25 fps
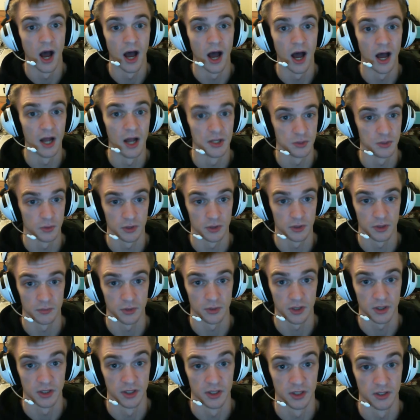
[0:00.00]
you wanted to
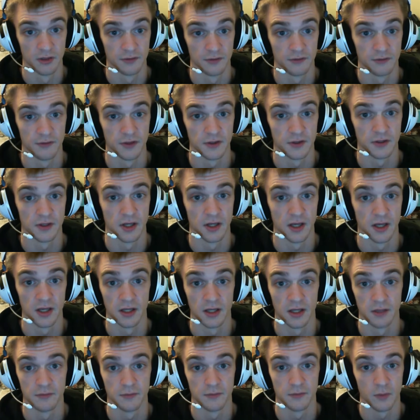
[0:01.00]
bring in a
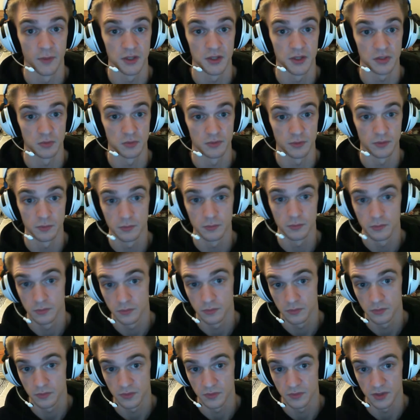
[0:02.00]
formation with them.
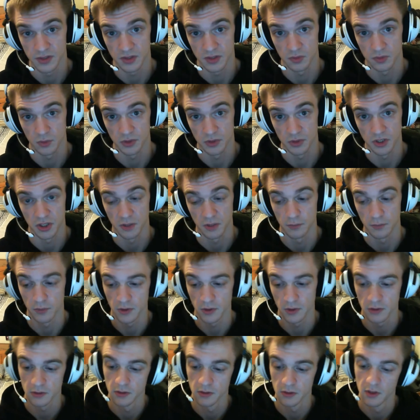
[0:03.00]
This is one you can bring.
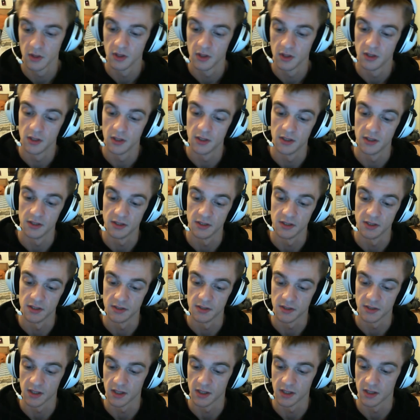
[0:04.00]
It is
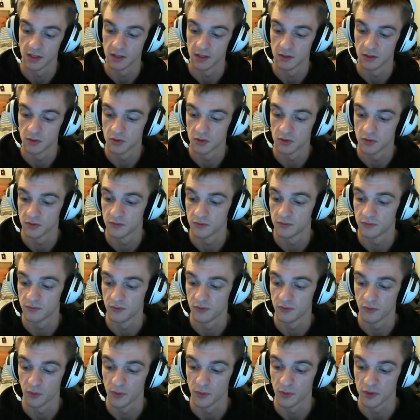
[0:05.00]
a
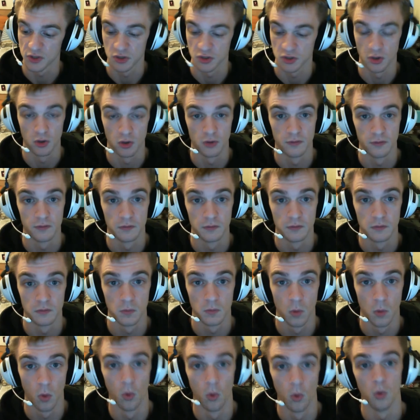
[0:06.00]
formation of
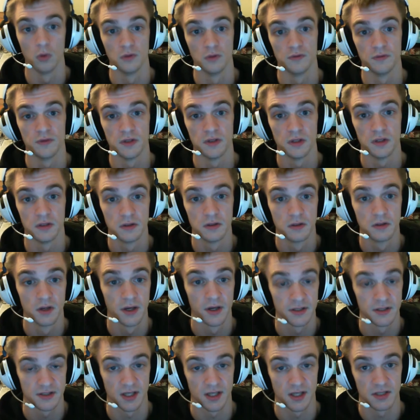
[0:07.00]
all of the
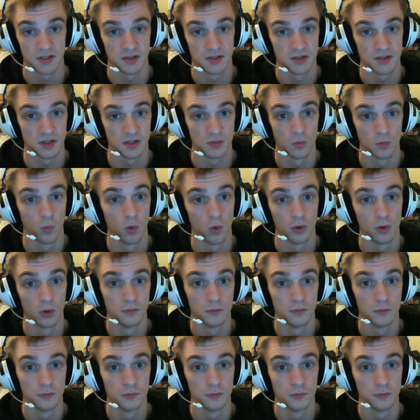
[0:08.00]
assassins in one